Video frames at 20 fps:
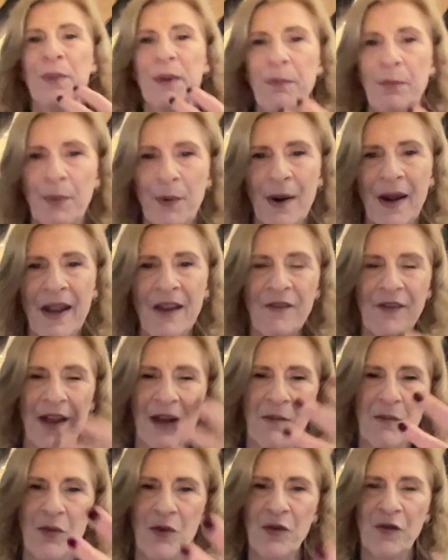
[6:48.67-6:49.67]
Be brave
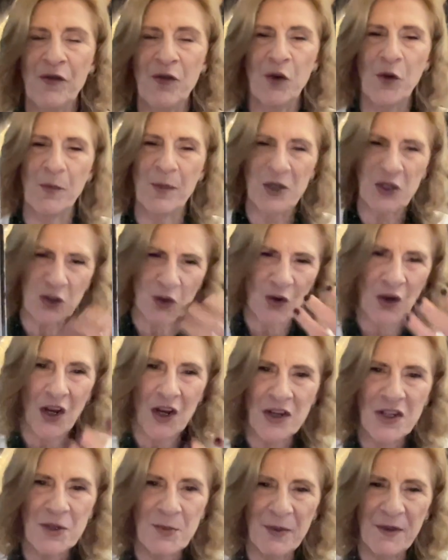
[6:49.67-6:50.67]
and move forward. But you're
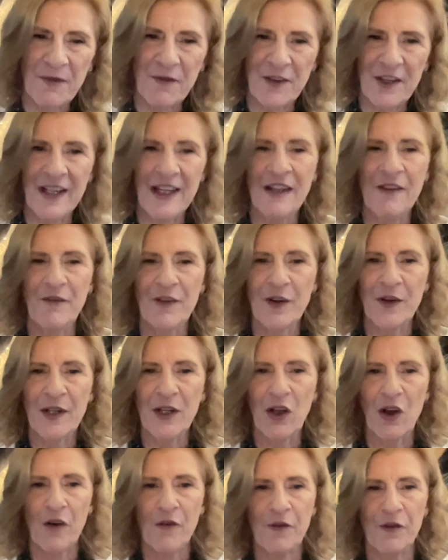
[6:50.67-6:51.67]
going to be feeling very
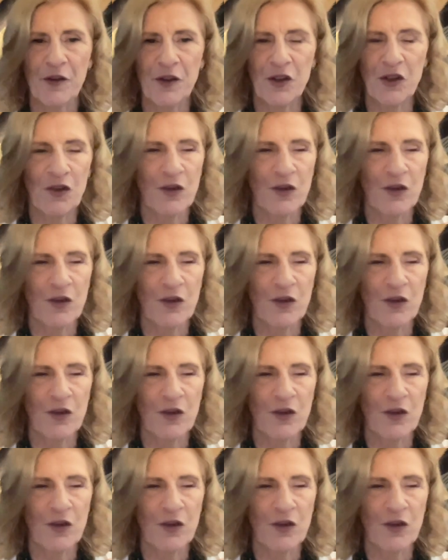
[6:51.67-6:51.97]
confident.